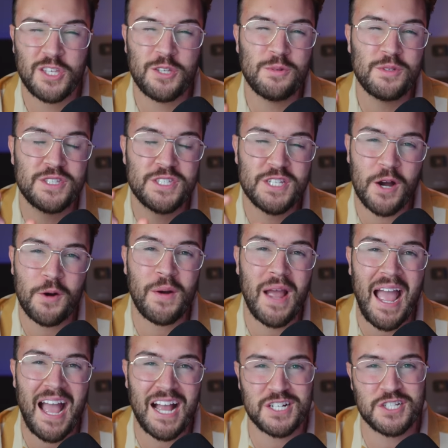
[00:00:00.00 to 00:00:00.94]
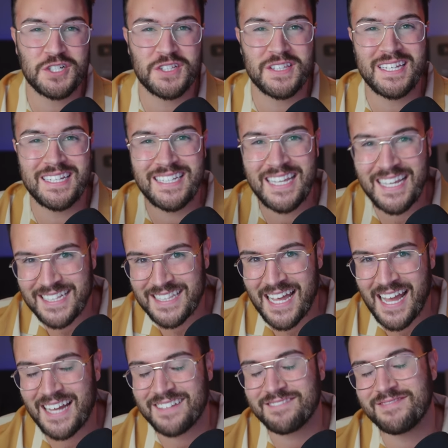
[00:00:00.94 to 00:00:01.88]
You don't actually need
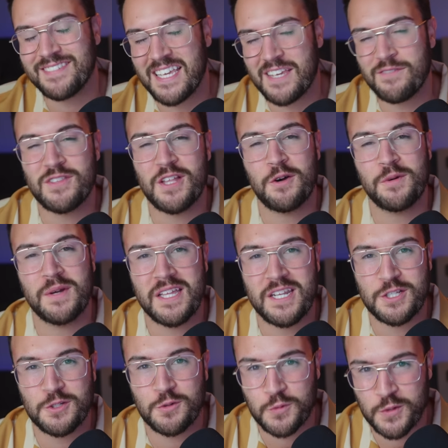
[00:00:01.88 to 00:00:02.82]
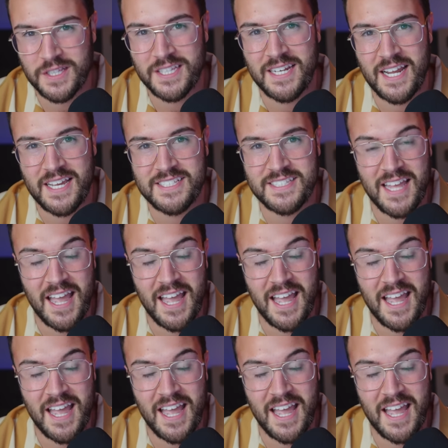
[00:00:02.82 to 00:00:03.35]
that, even though it is really nice to